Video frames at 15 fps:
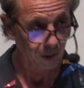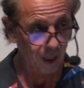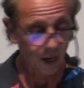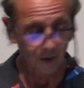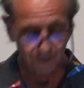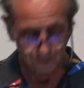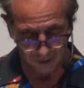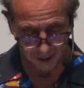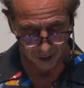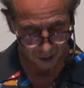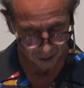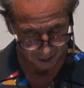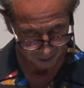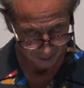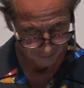
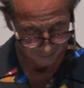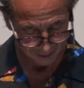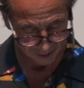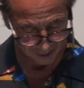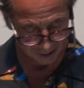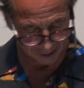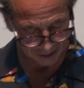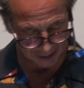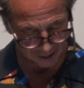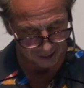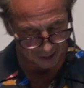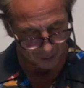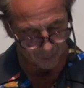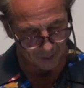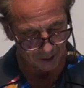Affliction, because it says,
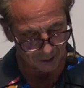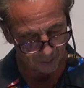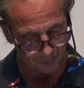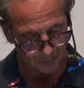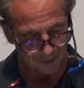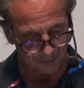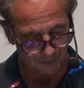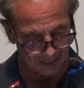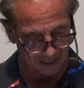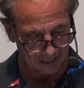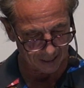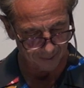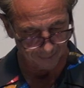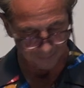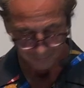and he went to Bethany.
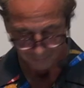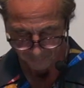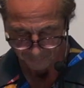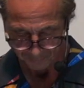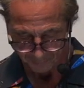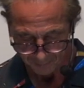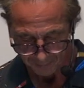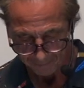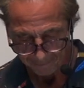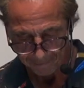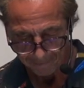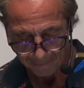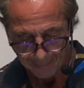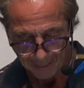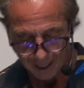
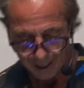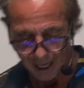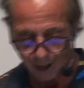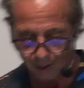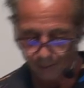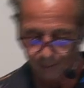Now,